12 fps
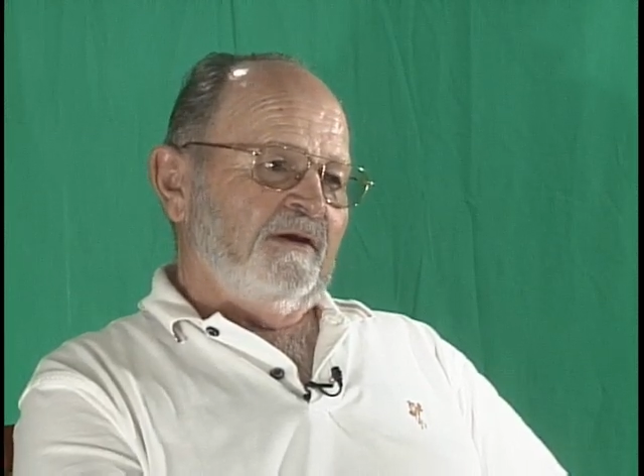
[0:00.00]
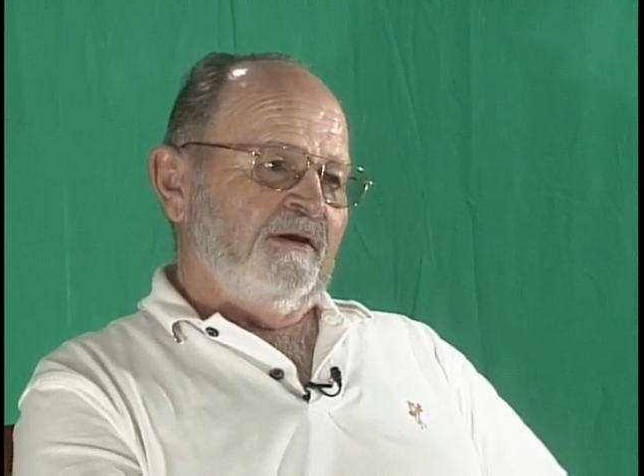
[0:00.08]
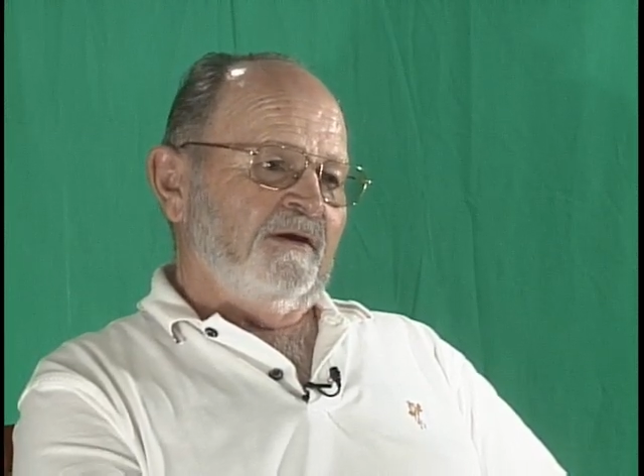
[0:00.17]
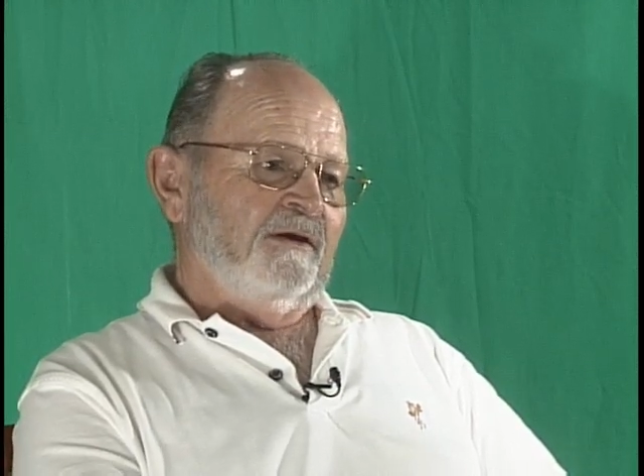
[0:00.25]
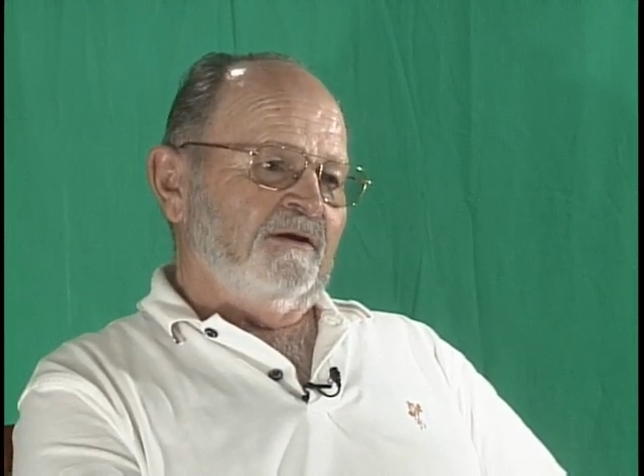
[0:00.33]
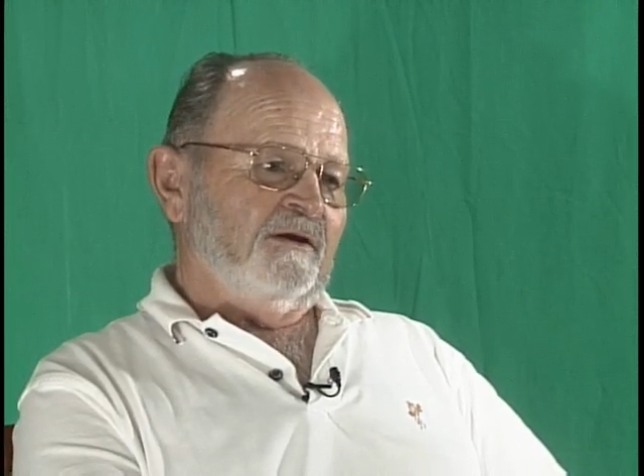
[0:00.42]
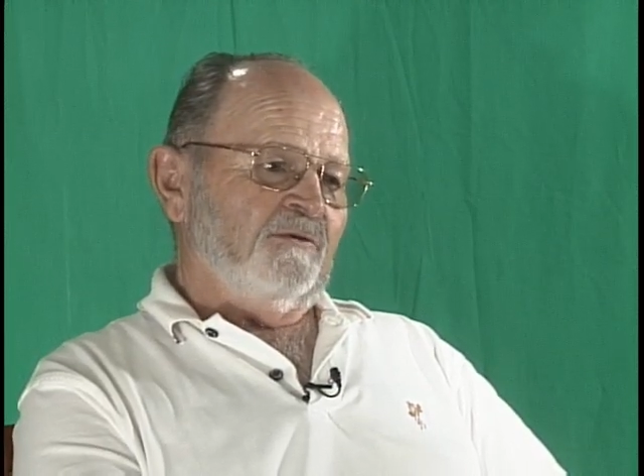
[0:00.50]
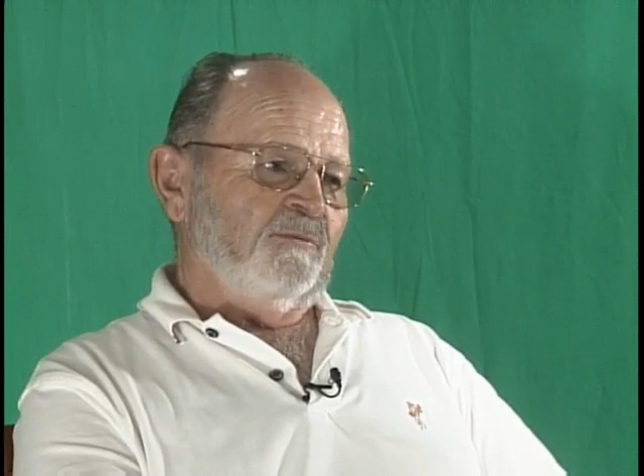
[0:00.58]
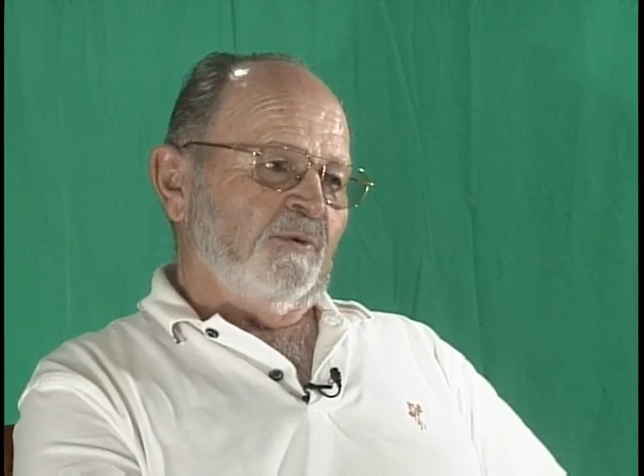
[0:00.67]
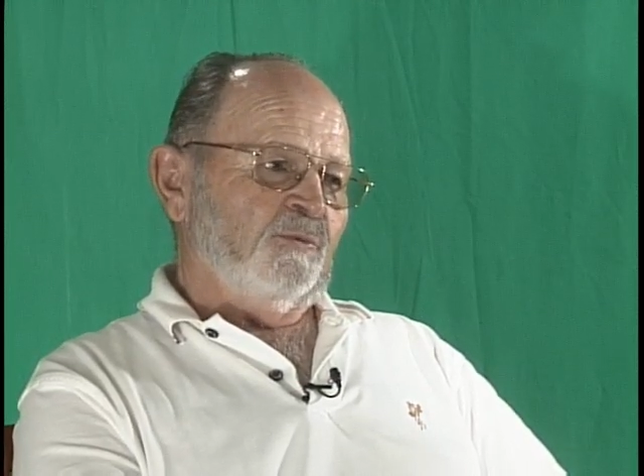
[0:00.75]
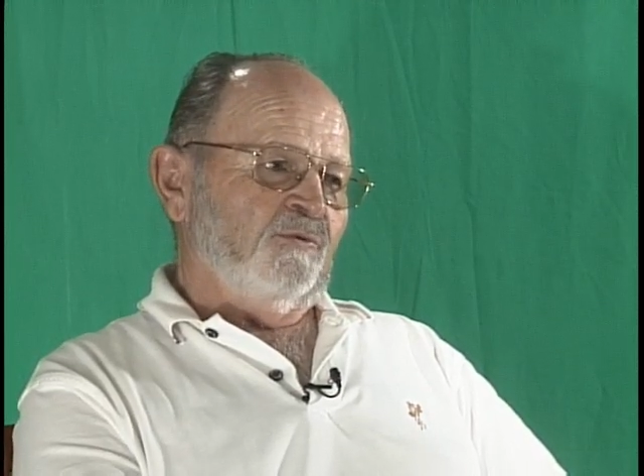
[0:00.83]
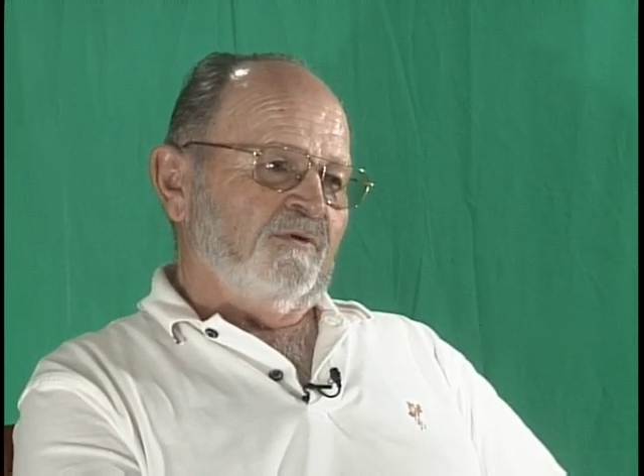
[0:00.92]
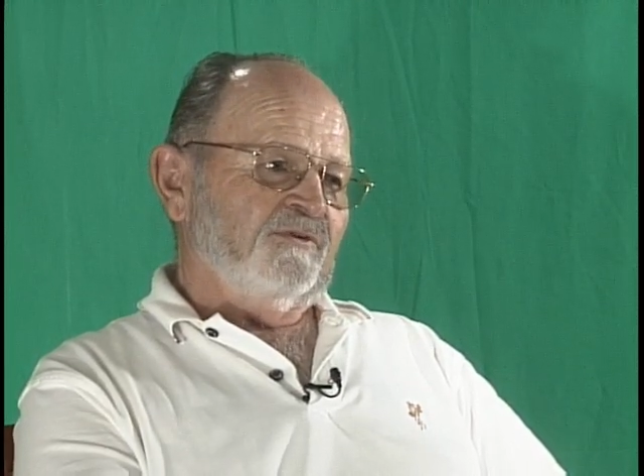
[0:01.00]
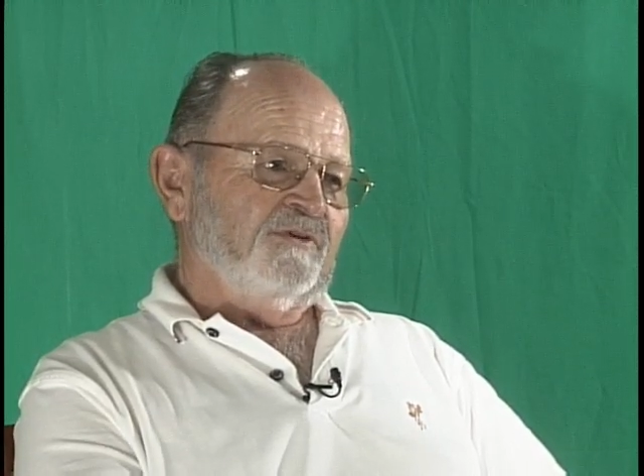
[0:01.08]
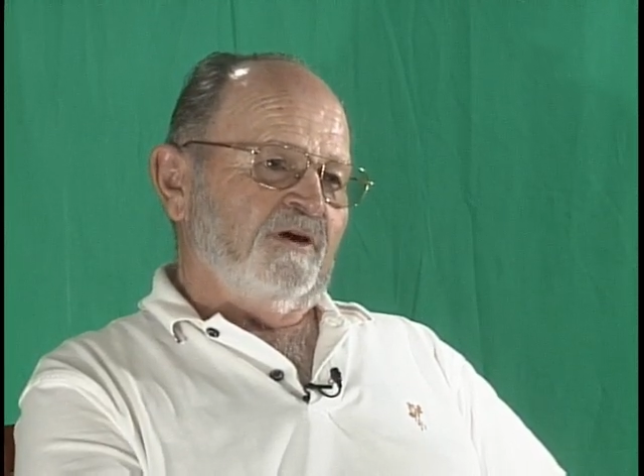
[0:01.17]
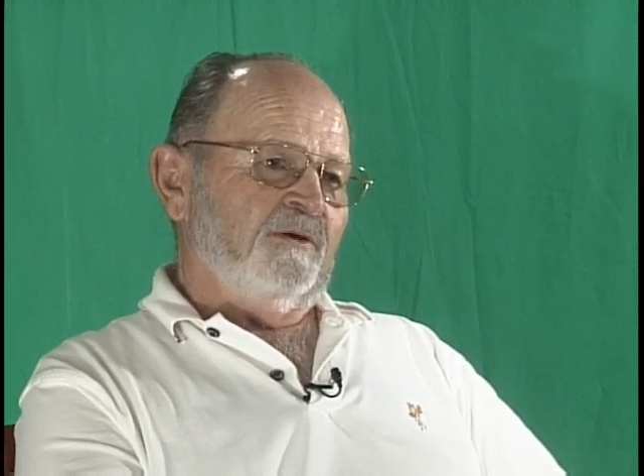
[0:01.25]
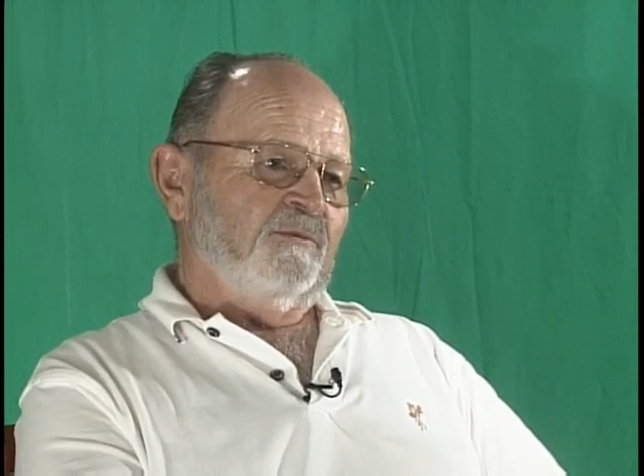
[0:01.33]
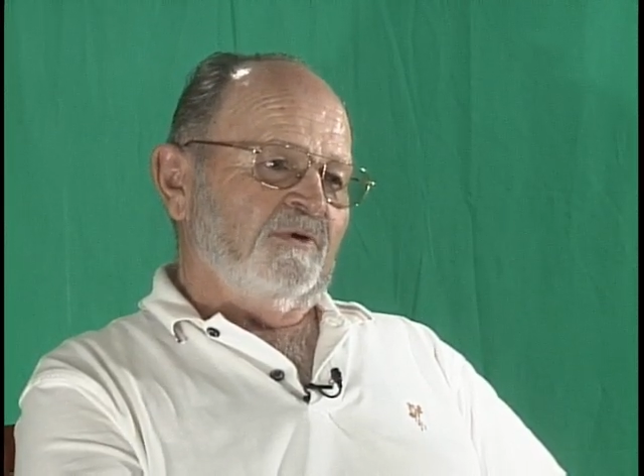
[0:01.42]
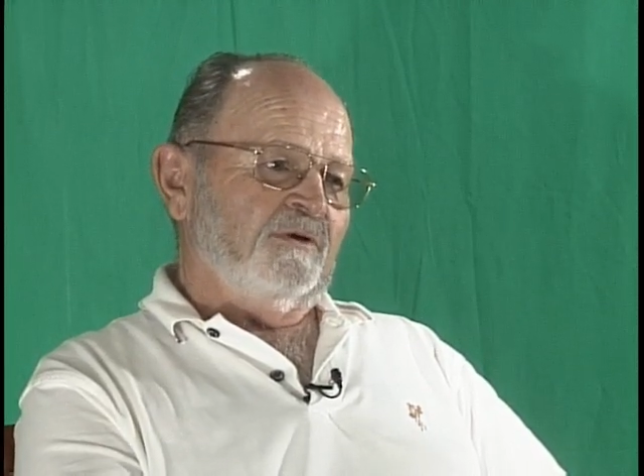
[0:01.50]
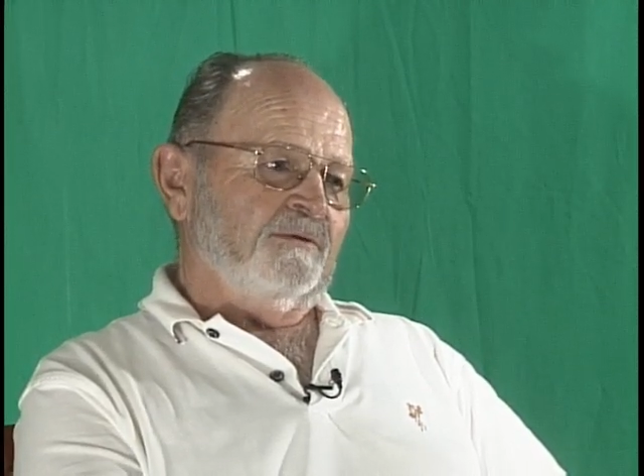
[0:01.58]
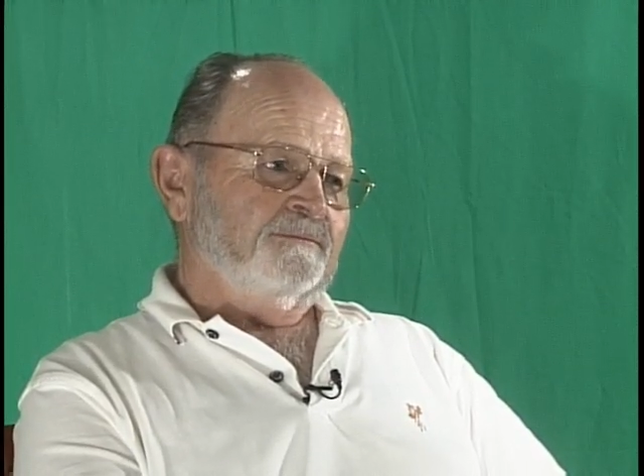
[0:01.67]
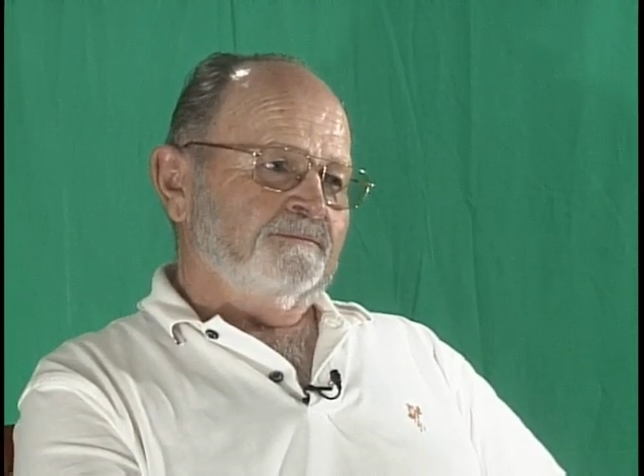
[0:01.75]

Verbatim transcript: And I can remember one time uh,